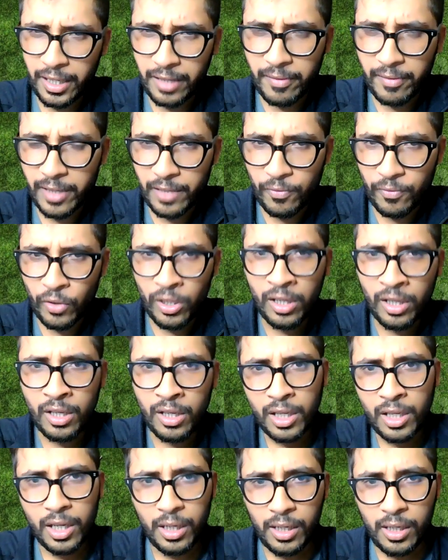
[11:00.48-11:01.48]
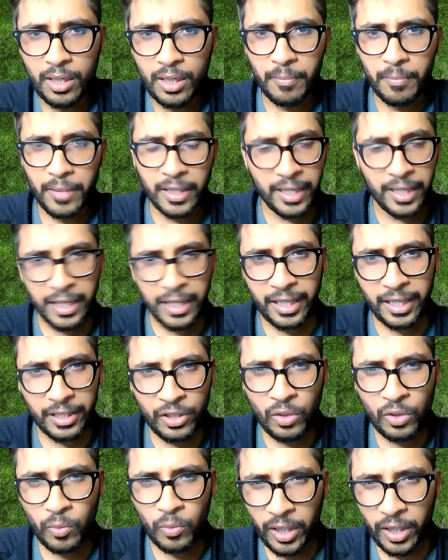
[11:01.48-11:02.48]
I really would. And you
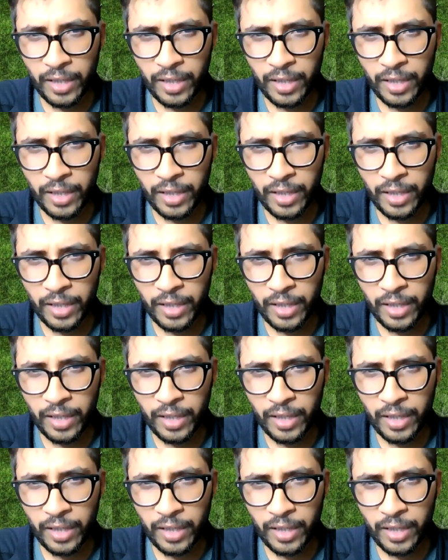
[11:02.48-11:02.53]
know what?